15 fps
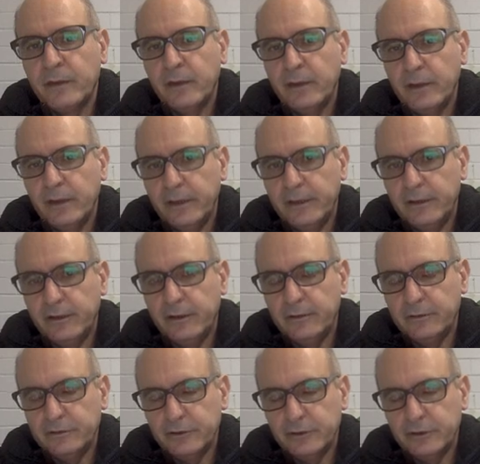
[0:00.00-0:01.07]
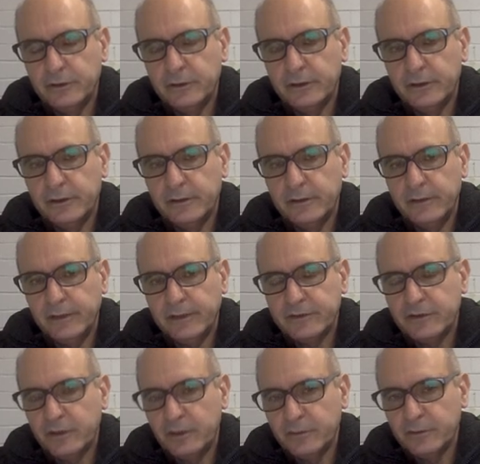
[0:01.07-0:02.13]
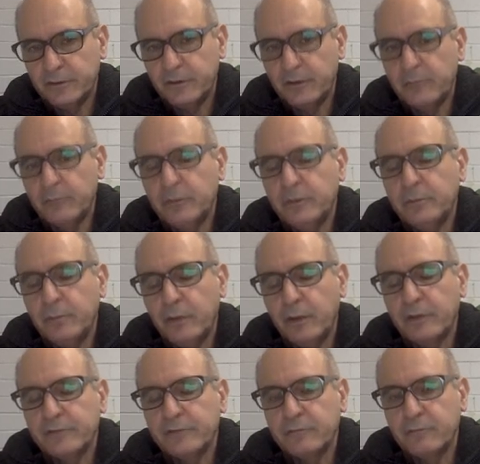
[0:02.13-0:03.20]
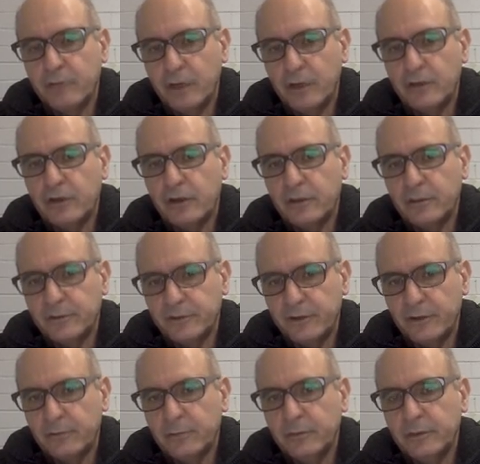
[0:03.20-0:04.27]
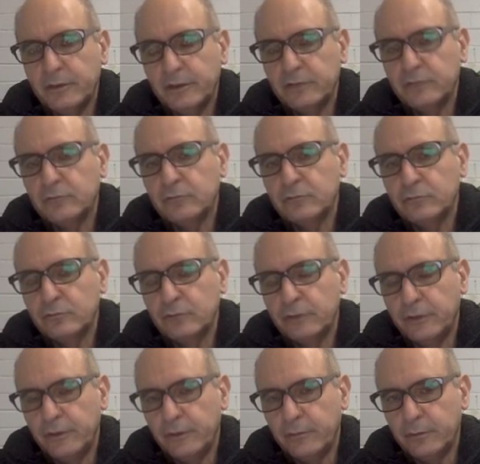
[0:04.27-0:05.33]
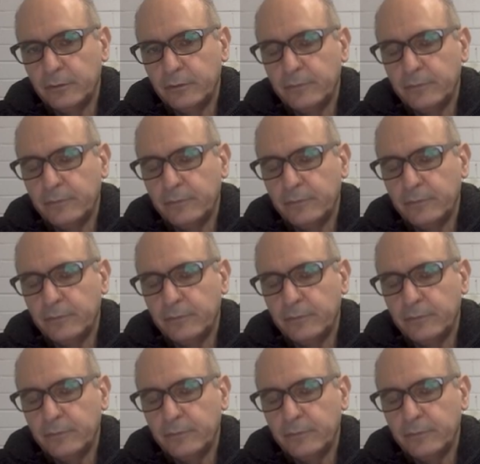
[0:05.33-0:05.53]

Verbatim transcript: uh, uh, sorry, uh, x times a number plus y times a number equal to a number.